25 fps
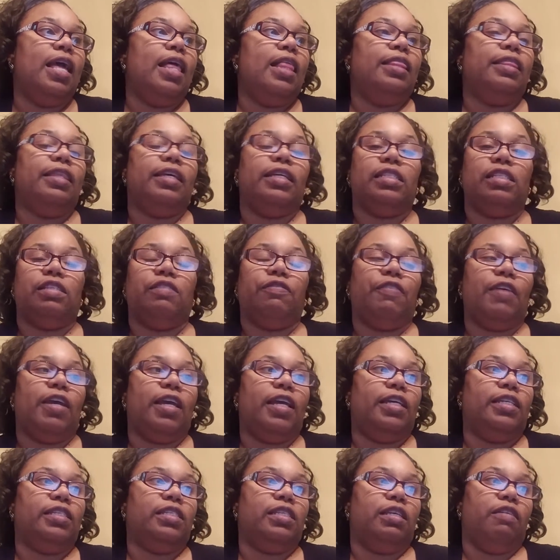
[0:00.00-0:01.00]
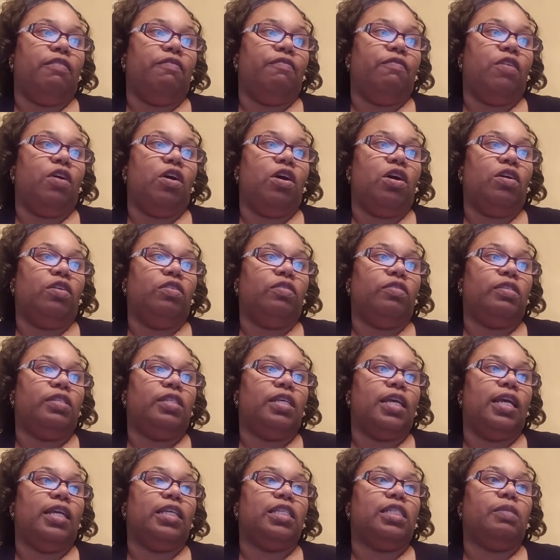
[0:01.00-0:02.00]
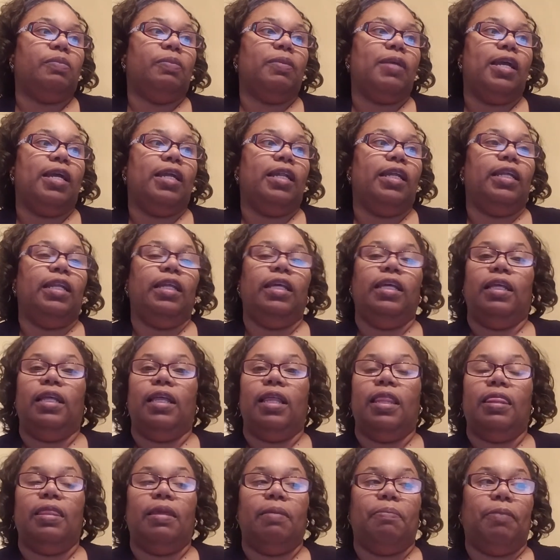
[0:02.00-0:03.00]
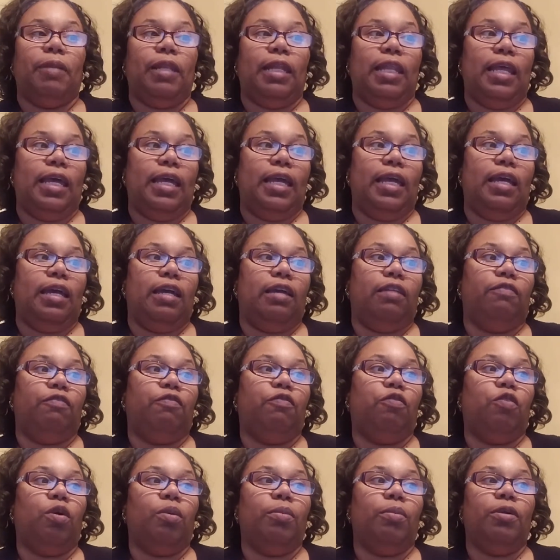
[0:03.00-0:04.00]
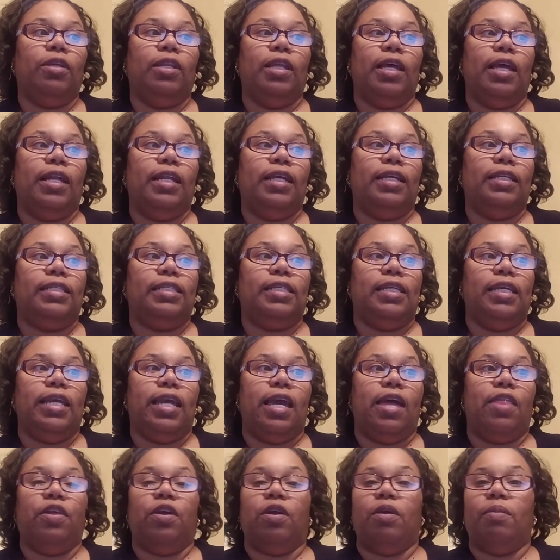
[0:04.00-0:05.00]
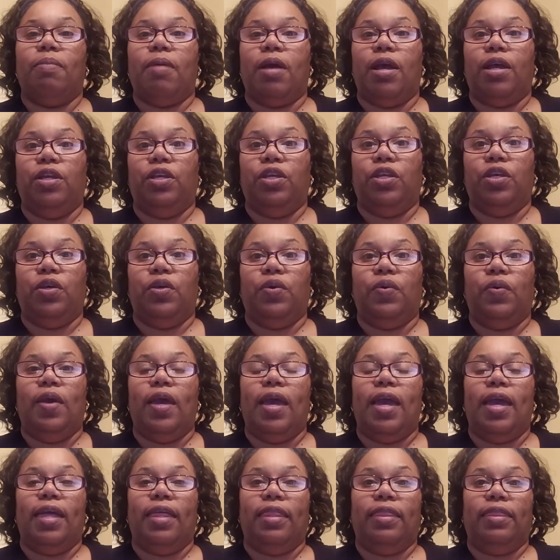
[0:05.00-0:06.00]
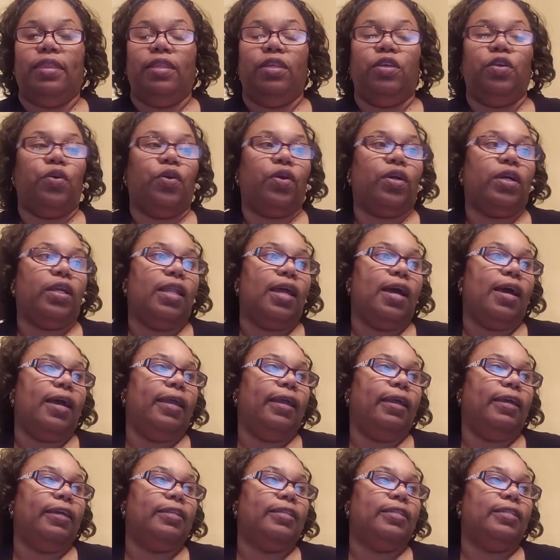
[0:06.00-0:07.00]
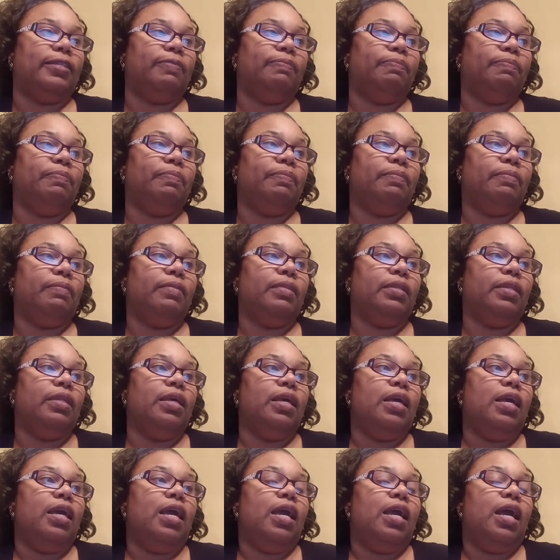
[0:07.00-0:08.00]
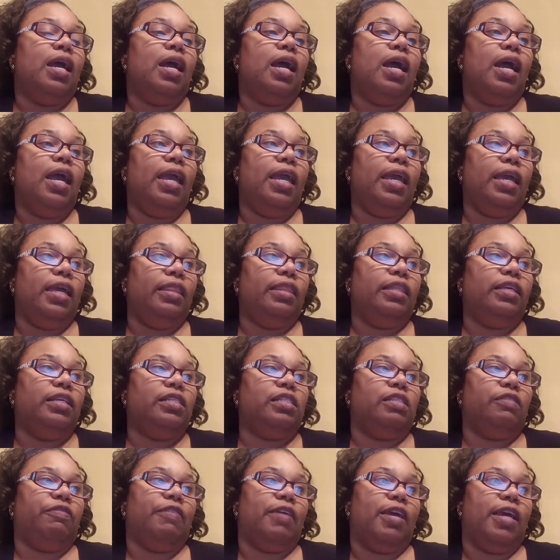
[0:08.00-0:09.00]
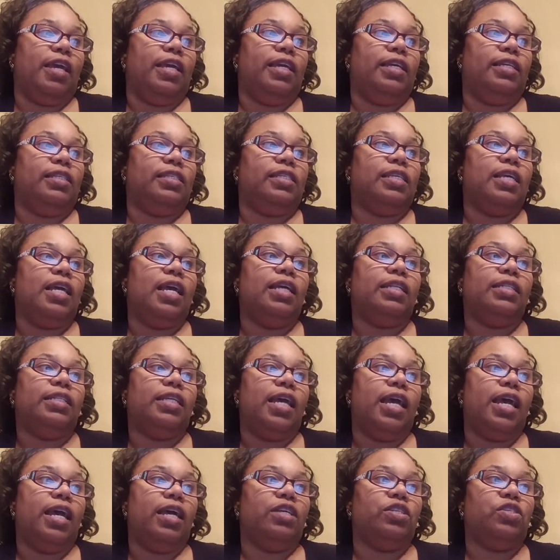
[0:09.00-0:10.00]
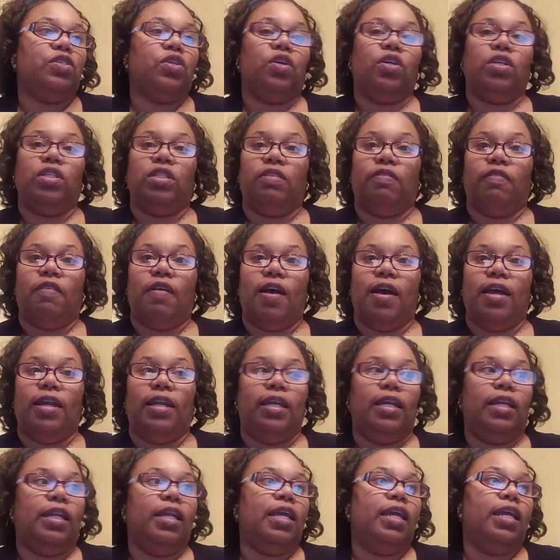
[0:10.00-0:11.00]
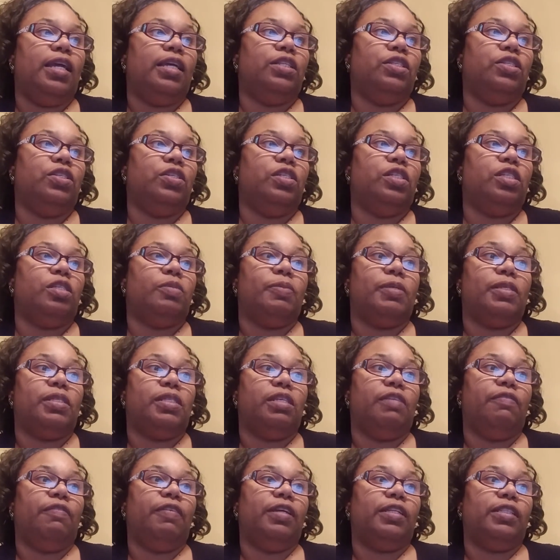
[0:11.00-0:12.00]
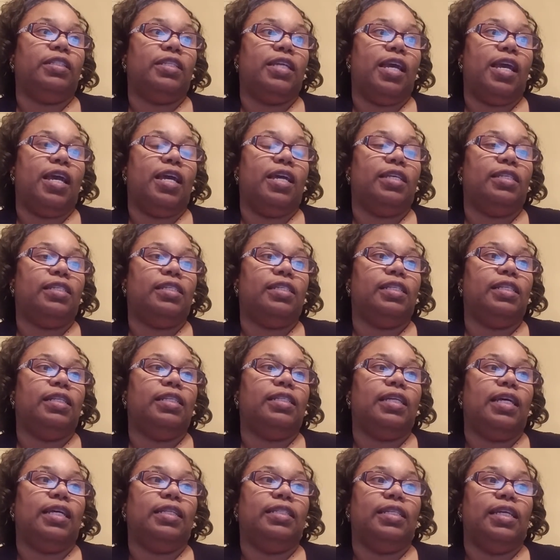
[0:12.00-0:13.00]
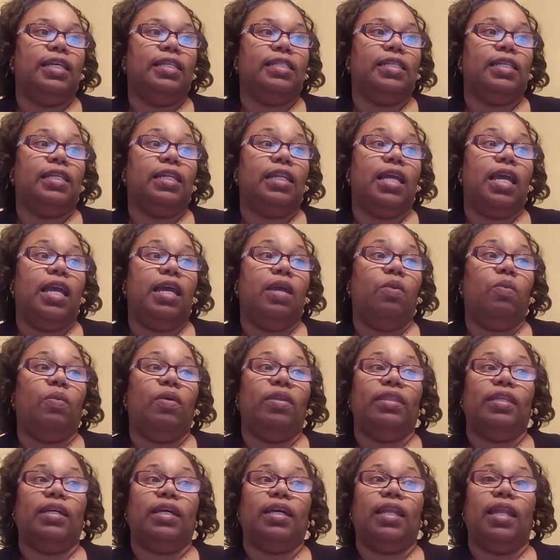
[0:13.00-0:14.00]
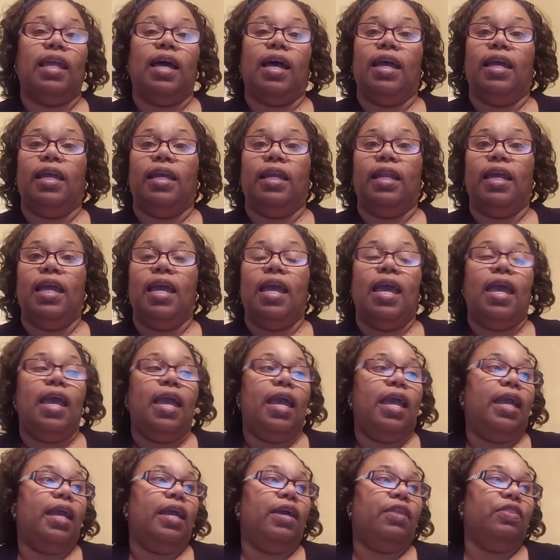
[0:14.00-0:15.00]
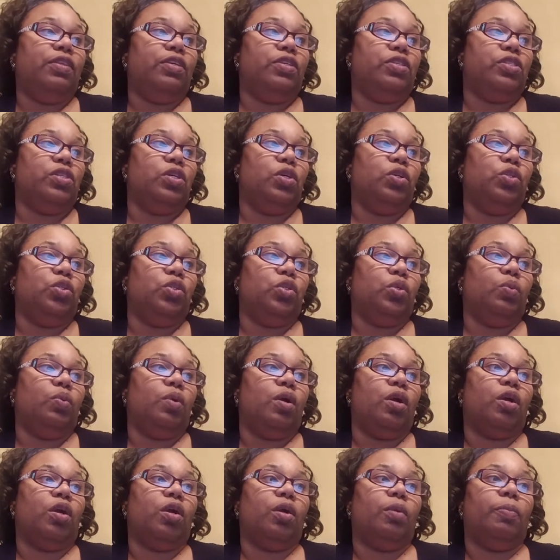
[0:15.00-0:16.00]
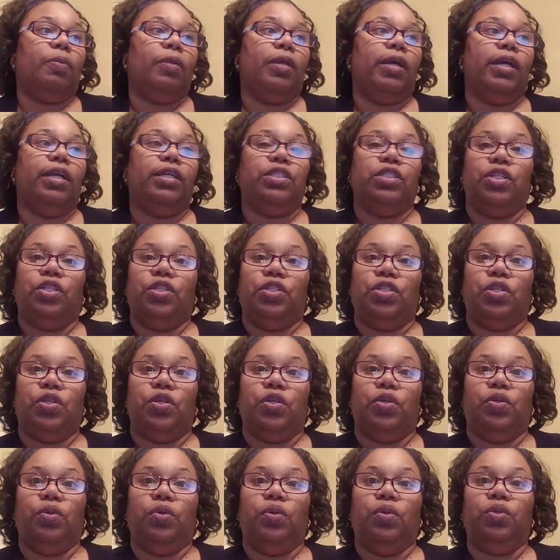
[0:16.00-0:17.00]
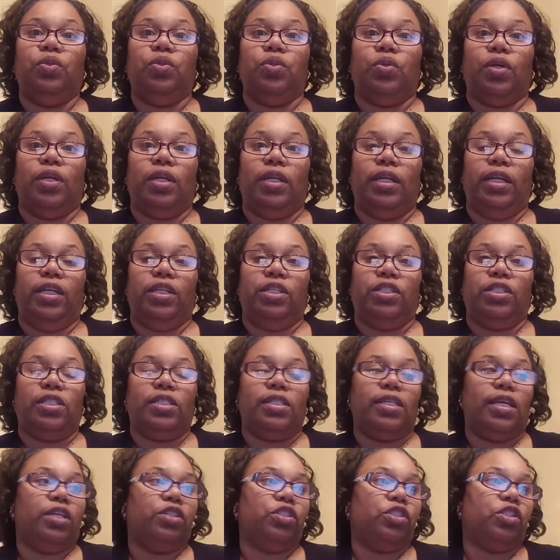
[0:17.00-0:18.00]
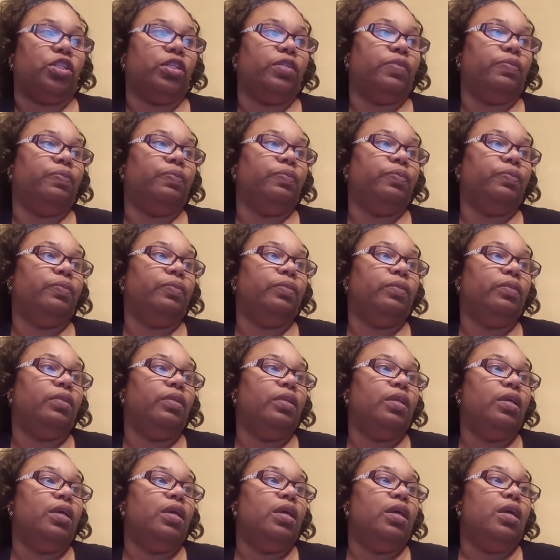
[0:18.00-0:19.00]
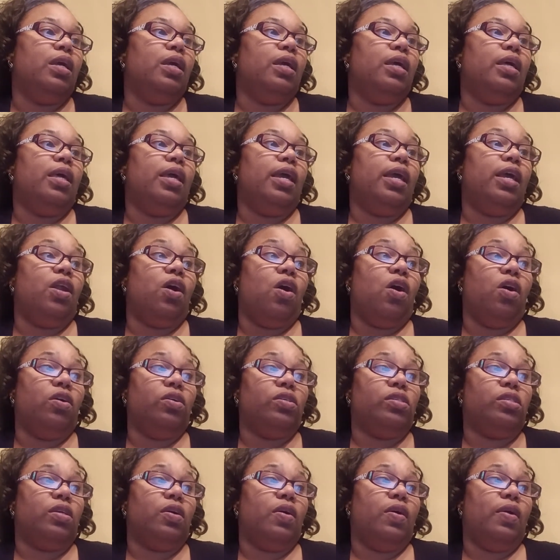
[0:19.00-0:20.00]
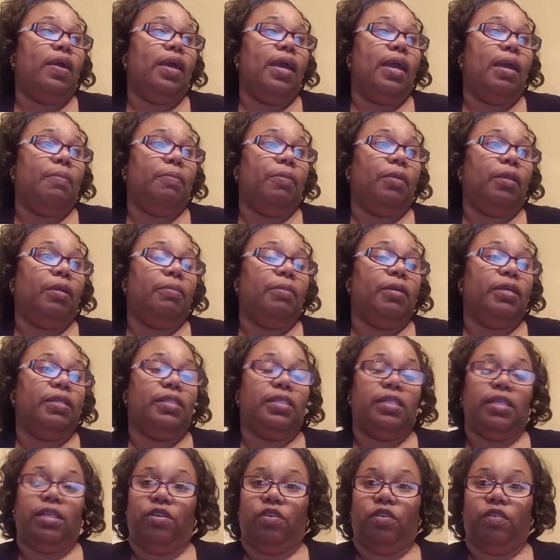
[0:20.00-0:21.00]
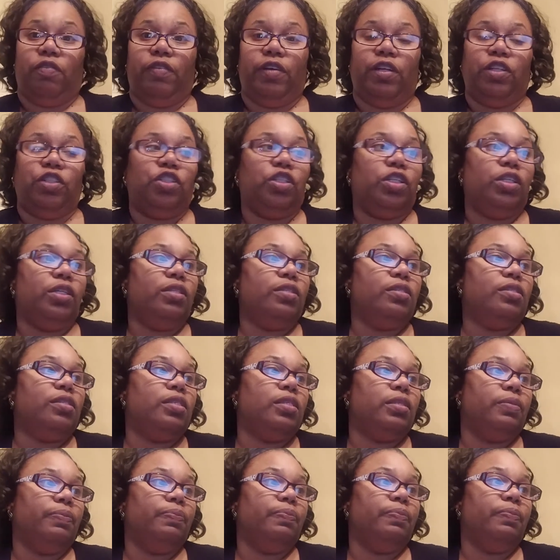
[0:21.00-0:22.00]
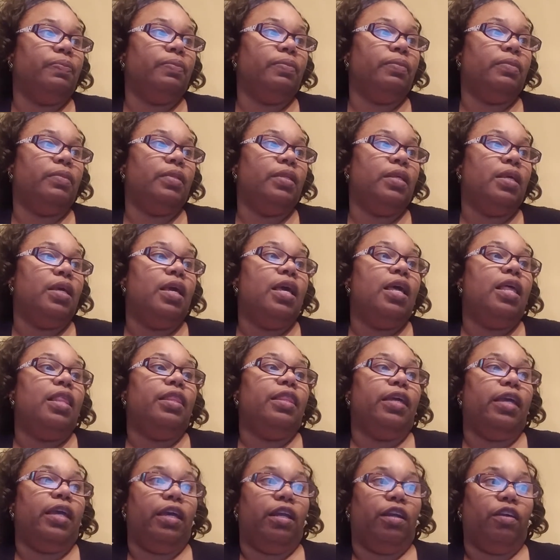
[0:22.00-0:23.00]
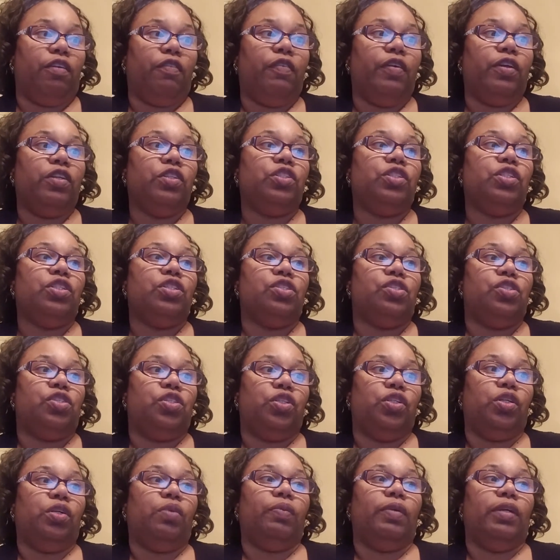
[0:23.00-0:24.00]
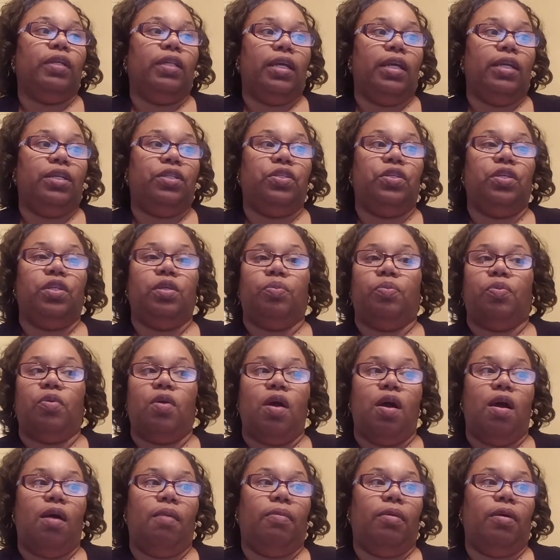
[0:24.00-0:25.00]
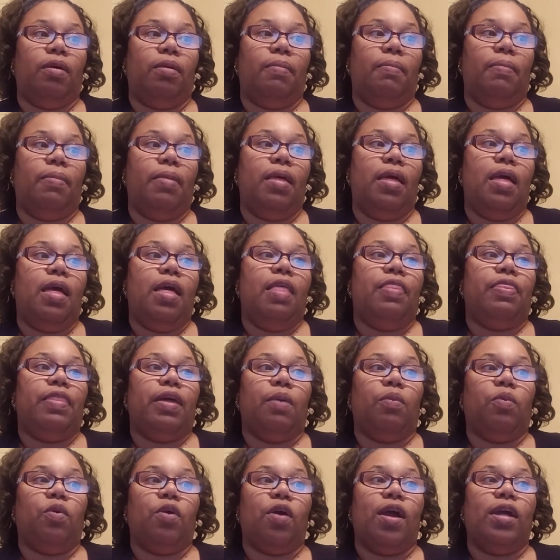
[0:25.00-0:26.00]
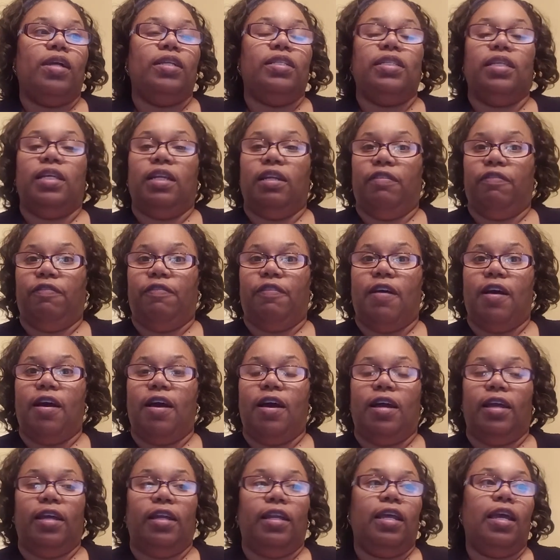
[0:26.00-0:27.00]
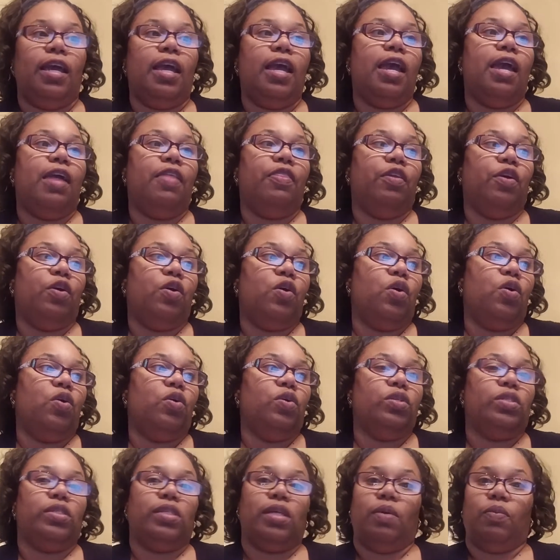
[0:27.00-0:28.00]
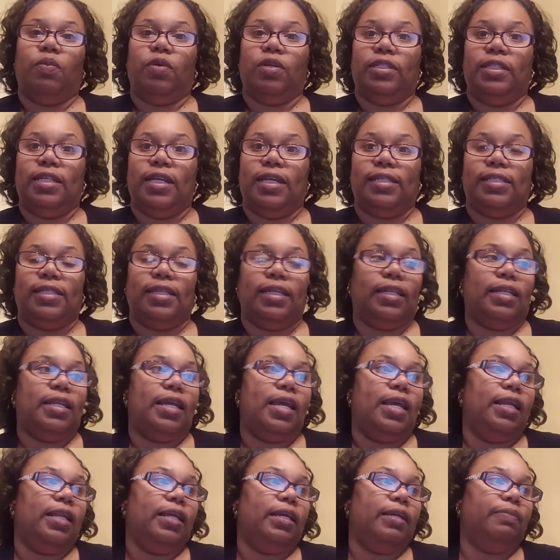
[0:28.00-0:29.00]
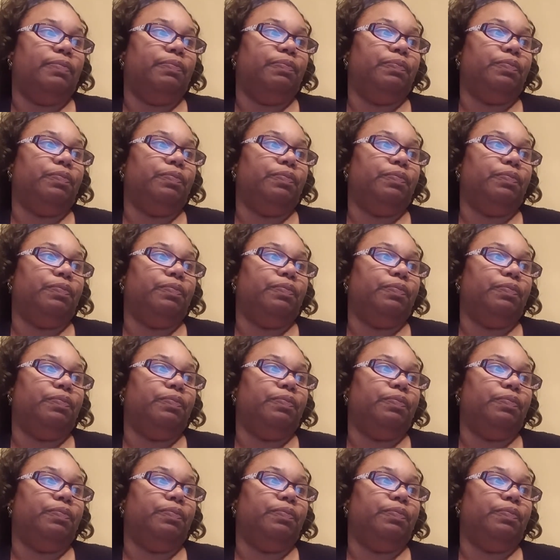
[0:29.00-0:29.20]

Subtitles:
This phase involves explaining the plan formulated together by you and your client. In this phase, tasks are divided into specific tasks that designate what the client and the social worker plan to do during each session. It also implements interventions. The interventions should relate to the problem that were identified and the goals that were designated.